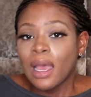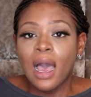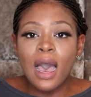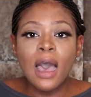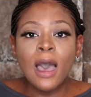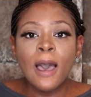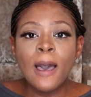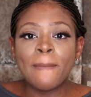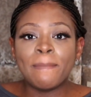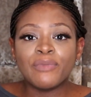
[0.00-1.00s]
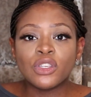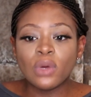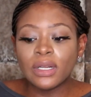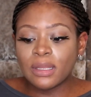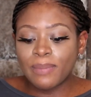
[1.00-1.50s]

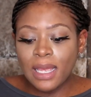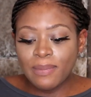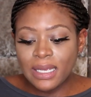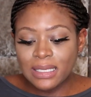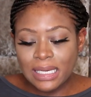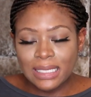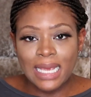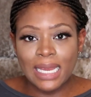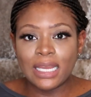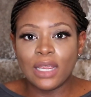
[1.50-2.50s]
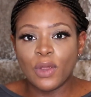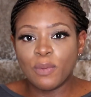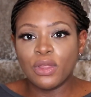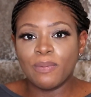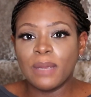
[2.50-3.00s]
Swaddling the baby is like a technique where you
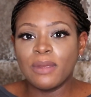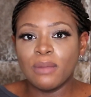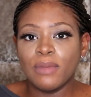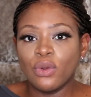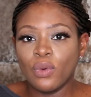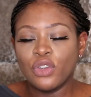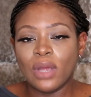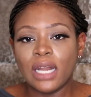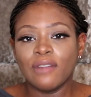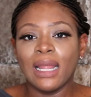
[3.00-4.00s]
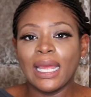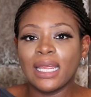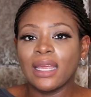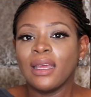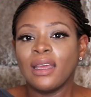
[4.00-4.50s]
put the baby in the middle and you kind of
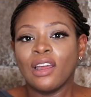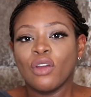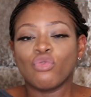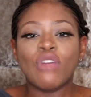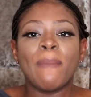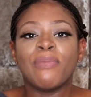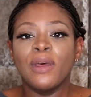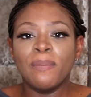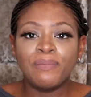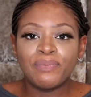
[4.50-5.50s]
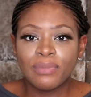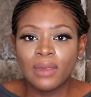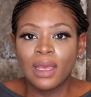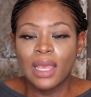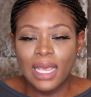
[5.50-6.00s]
like wrap them
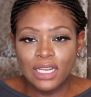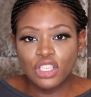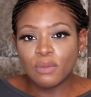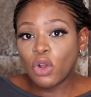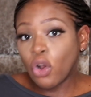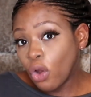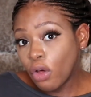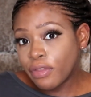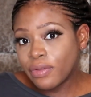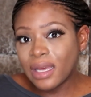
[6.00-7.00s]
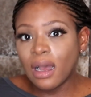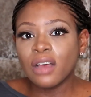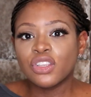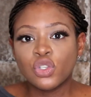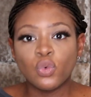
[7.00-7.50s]
in some cloth. There
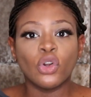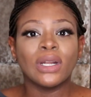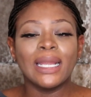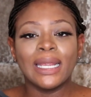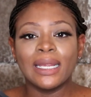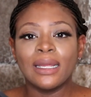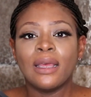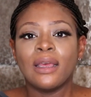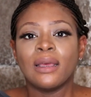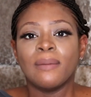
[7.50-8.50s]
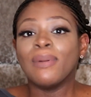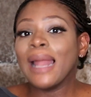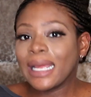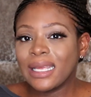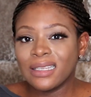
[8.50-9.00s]
are swaddling
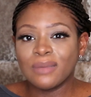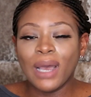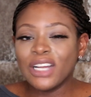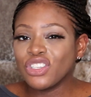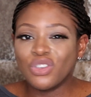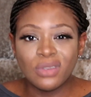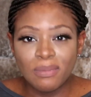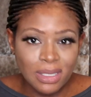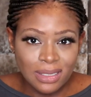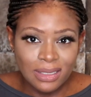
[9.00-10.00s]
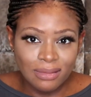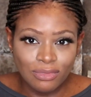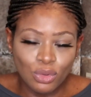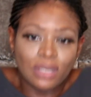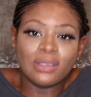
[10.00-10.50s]
blankets, but I just use a muslin
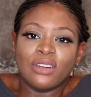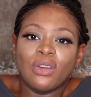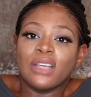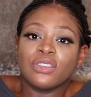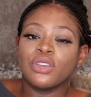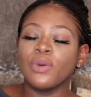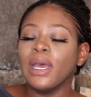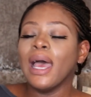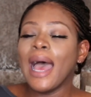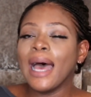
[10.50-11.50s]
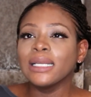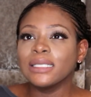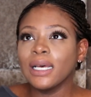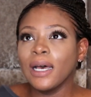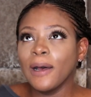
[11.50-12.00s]
because I know how to do it.
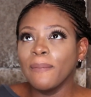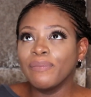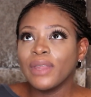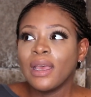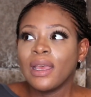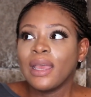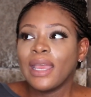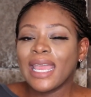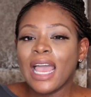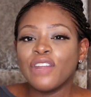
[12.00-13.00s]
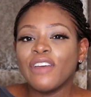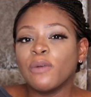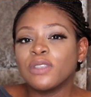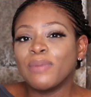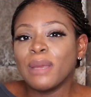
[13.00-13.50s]
And it kind of
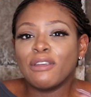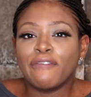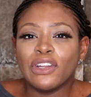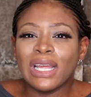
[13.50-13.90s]
helps the baby feel